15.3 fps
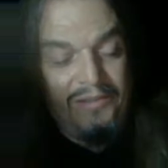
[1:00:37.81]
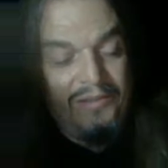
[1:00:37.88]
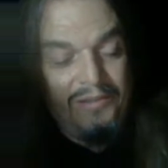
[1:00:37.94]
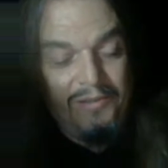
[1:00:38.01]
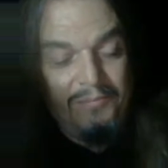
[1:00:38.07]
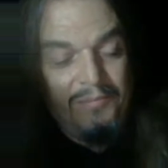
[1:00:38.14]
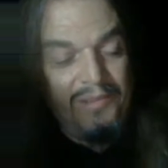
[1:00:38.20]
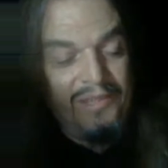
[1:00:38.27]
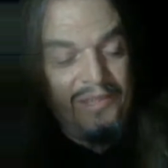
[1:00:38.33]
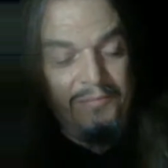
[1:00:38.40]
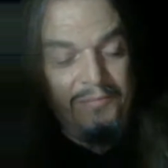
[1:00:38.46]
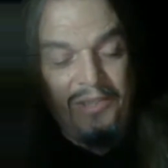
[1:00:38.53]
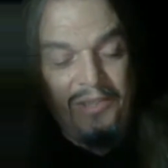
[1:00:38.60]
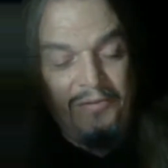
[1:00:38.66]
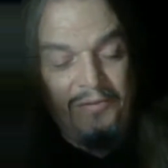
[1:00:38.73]
Believe
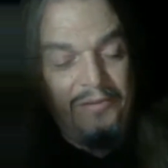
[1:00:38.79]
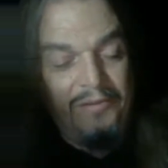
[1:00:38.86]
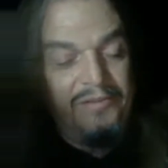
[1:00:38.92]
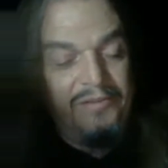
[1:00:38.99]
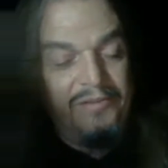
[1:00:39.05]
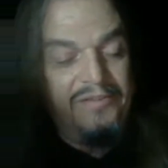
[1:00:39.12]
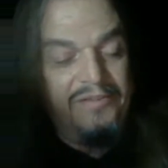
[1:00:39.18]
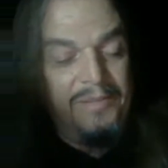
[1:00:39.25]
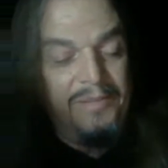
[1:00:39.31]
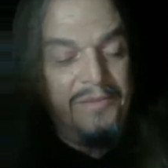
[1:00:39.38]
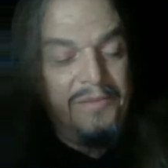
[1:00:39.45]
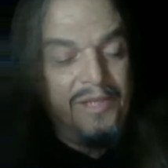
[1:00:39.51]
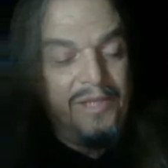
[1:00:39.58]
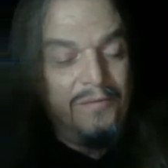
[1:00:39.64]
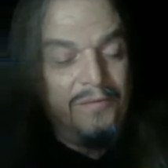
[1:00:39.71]
me, I've heard the same
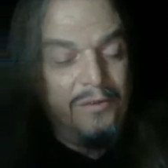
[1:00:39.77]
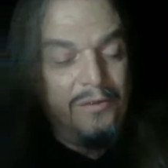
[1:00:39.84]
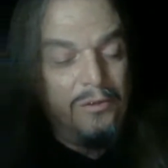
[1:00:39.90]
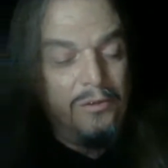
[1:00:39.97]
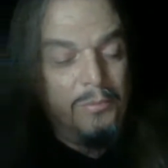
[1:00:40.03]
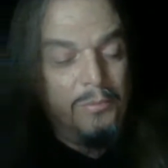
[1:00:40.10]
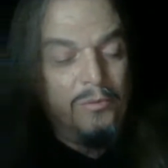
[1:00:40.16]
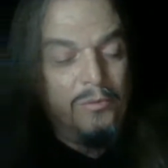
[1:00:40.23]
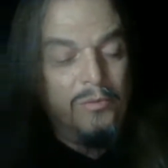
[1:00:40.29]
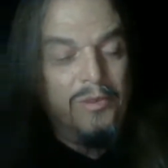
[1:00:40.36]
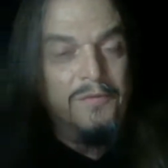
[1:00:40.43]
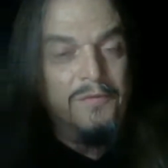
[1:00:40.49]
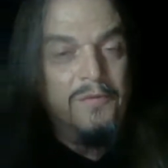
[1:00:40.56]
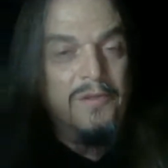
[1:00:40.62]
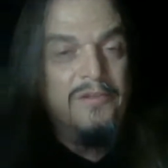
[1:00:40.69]
thing. I've heard Oprah
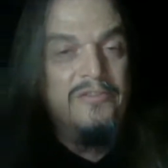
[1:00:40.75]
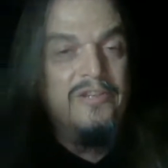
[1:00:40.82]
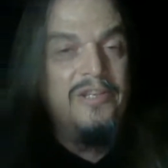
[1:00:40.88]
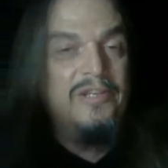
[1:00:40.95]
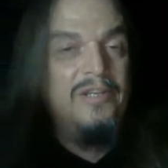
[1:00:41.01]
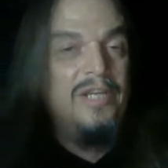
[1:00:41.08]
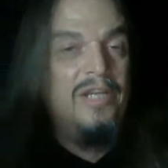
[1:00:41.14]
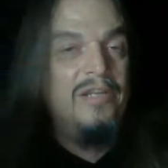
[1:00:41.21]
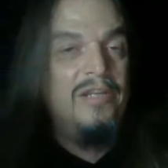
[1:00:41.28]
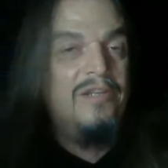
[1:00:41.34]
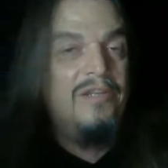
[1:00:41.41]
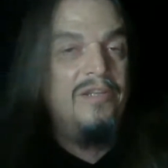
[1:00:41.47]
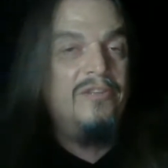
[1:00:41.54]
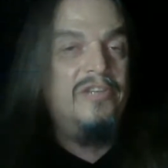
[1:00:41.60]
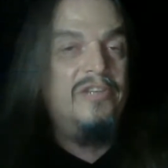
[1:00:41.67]
Winfrey say that
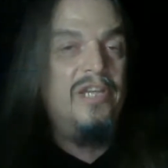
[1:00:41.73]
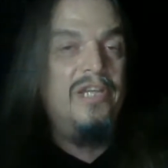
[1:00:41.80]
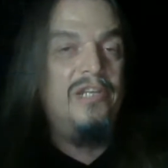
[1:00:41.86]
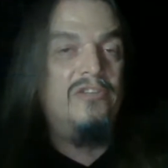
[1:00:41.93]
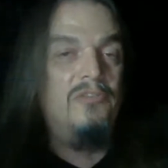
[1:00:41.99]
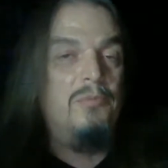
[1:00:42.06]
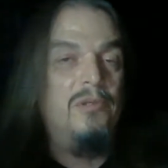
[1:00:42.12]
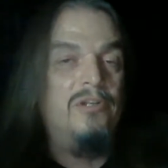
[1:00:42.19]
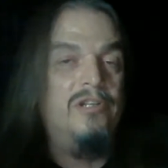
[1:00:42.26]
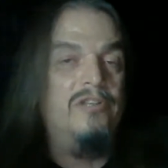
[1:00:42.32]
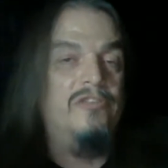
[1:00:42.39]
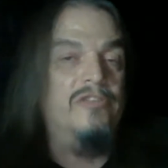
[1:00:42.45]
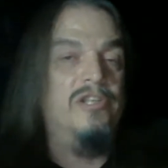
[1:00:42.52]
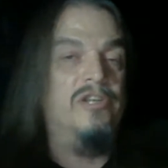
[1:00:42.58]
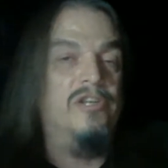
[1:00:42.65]
atheists can't
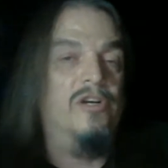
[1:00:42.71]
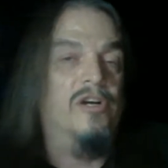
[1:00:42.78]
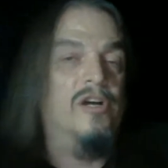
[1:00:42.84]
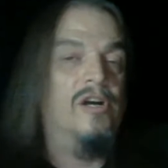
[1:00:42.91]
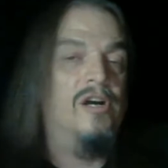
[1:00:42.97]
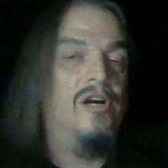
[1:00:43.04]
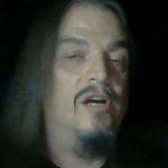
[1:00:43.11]
experience the awe.